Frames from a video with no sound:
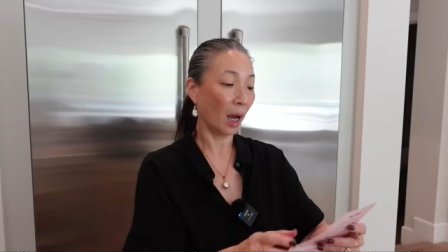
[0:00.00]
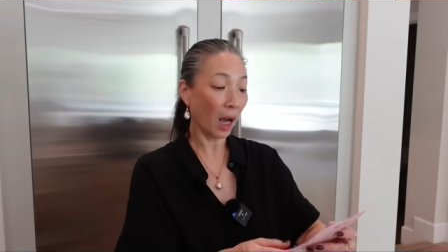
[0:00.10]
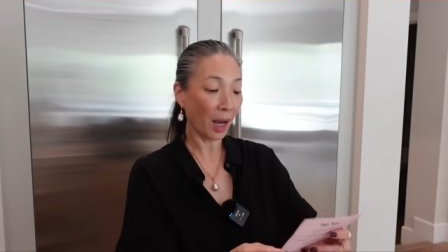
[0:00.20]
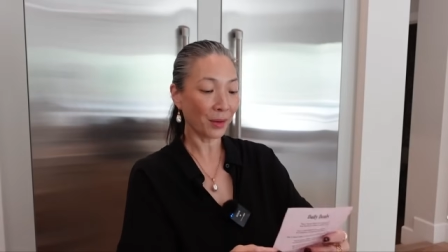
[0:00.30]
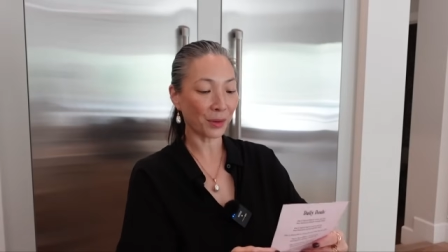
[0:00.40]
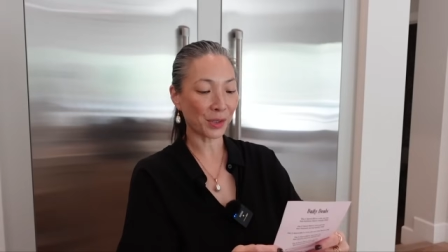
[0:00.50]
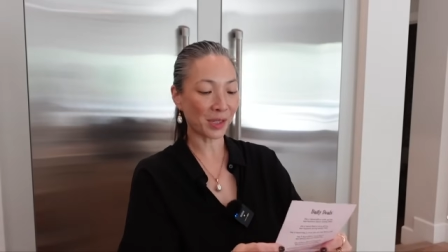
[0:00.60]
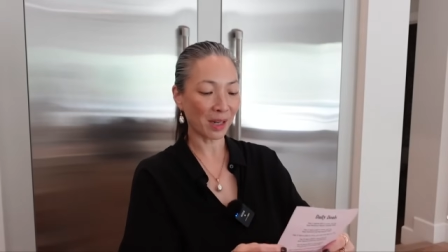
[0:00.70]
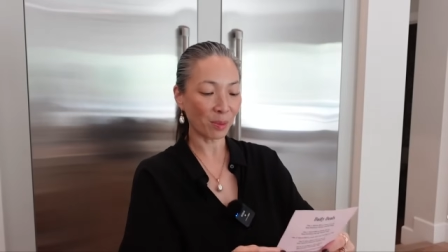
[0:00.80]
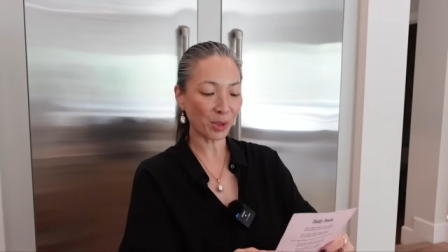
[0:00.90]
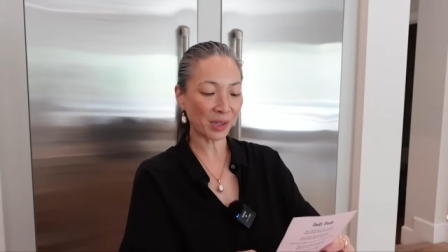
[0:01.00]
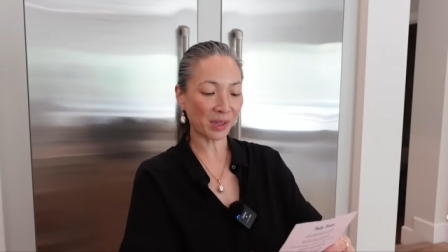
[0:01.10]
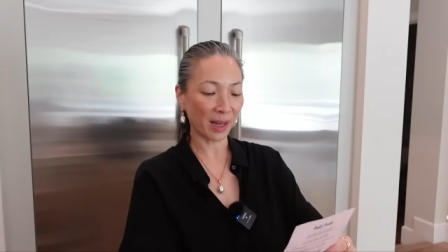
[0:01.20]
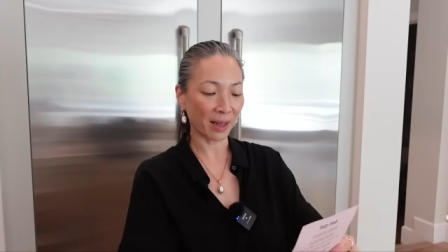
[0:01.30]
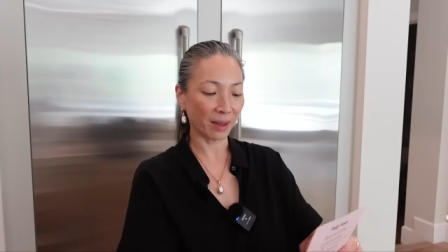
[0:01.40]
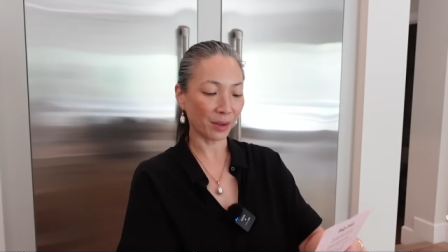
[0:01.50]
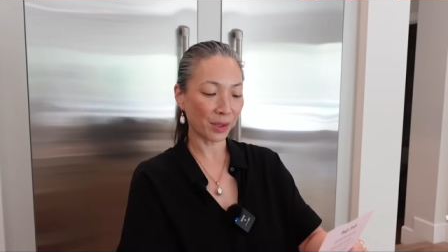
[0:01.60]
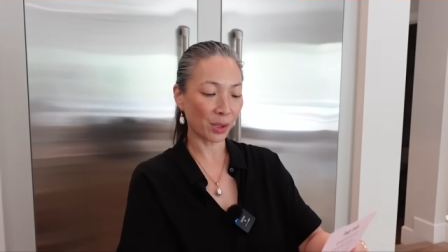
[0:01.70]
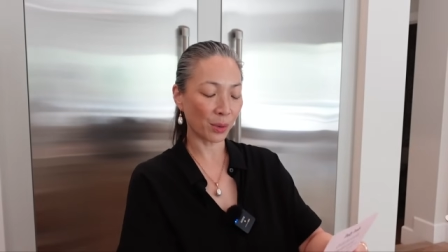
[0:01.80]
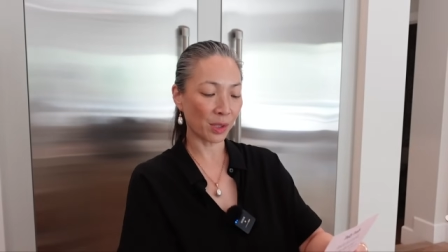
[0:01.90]
Ah, there's summer sale.
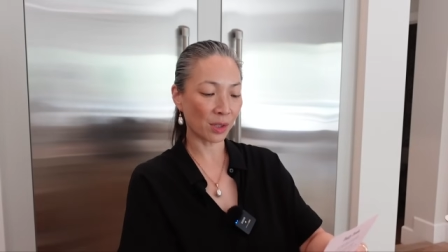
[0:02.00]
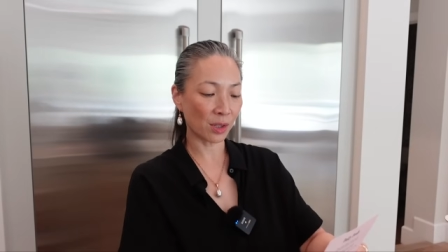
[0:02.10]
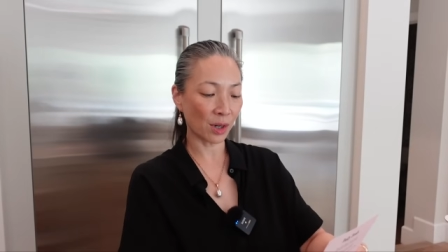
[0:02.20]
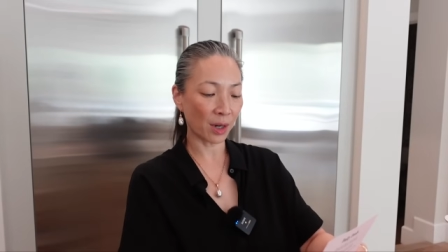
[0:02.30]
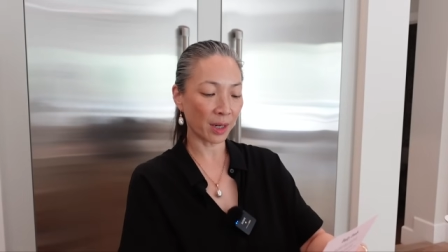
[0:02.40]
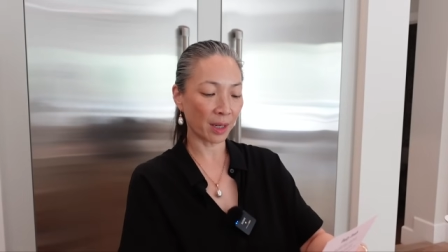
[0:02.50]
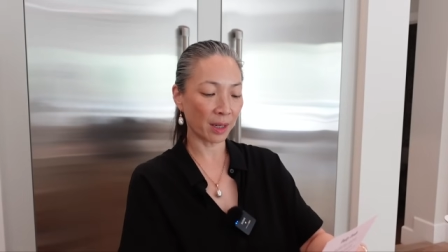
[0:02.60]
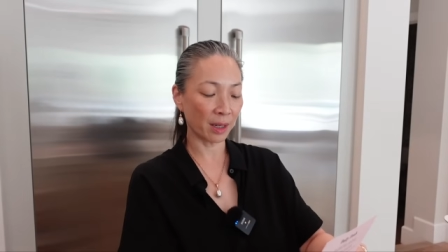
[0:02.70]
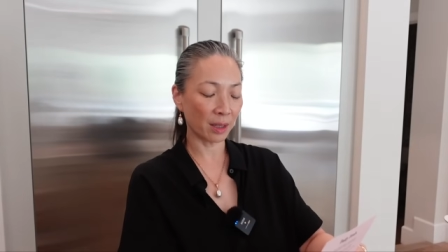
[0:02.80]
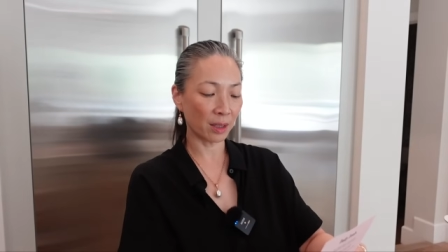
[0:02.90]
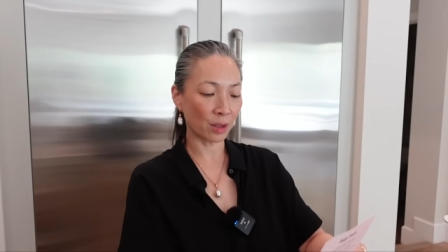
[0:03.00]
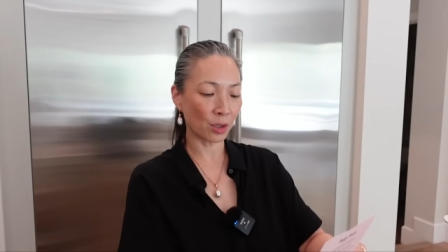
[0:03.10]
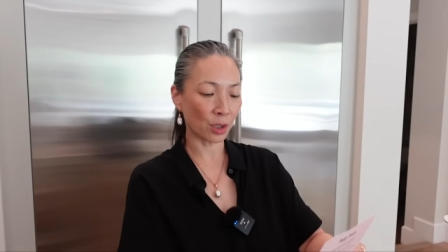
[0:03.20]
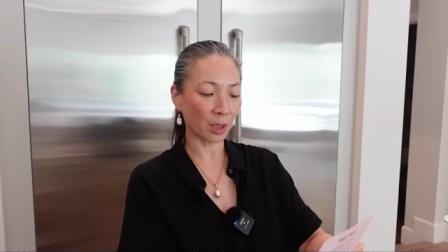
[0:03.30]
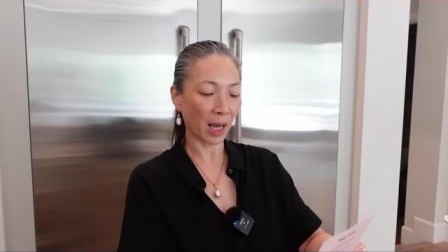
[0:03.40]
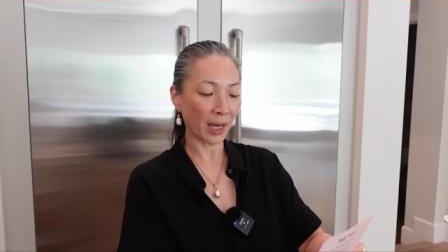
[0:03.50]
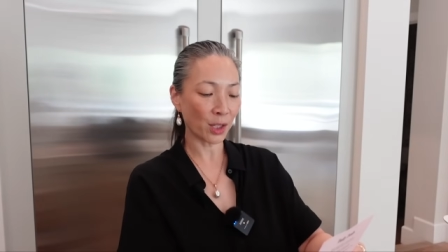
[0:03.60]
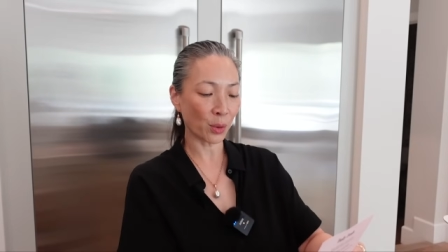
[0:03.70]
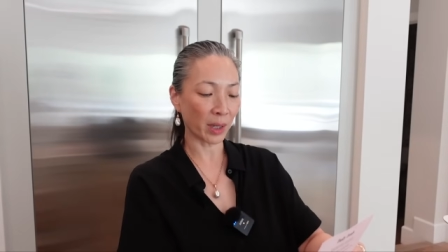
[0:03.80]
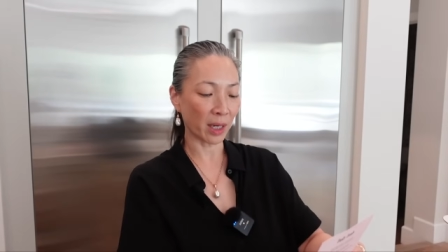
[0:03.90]
So it started July
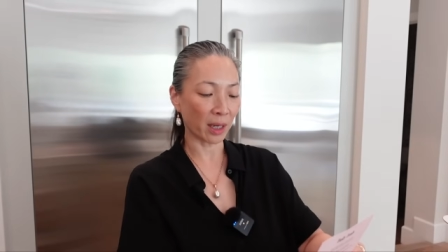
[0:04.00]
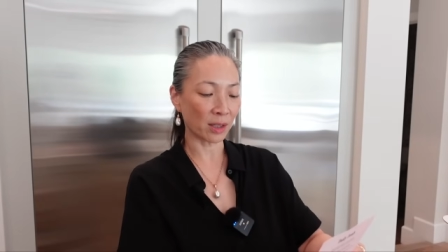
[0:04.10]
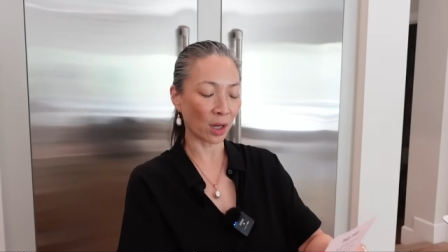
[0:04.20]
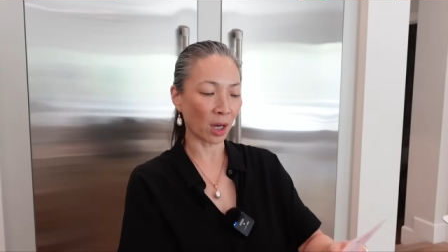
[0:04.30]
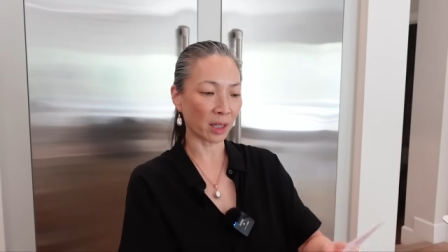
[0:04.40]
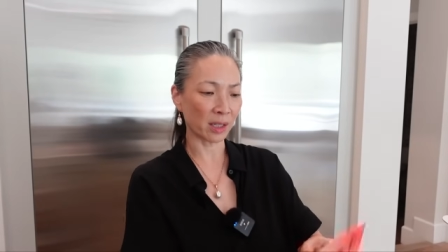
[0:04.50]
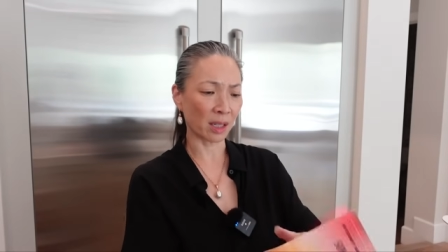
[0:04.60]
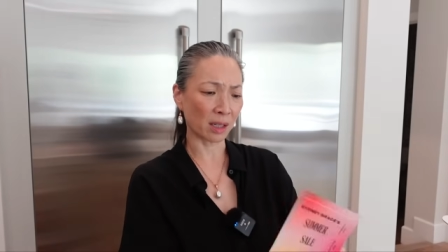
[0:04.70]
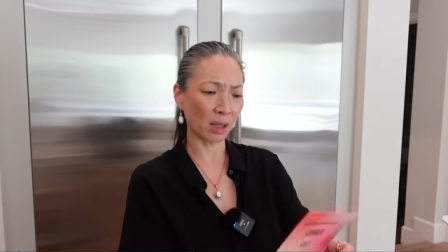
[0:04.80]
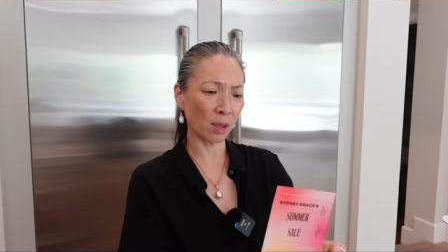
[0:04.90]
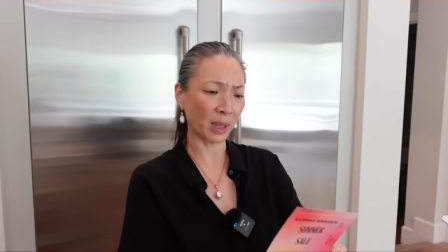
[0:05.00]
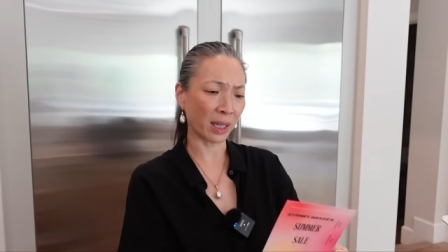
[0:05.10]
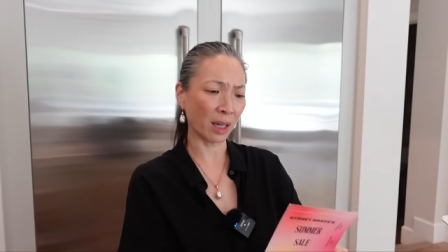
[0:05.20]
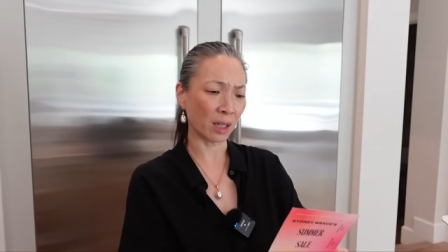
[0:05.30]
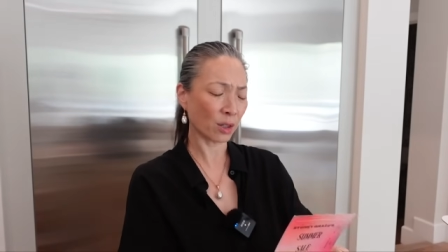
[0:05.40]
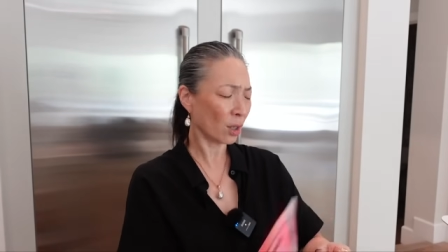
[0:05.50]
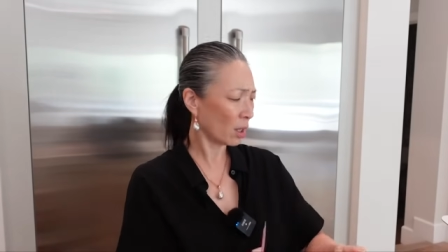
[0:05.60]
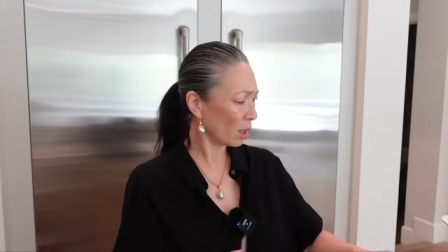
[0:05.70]
29th to August 6th. Oh my gosh.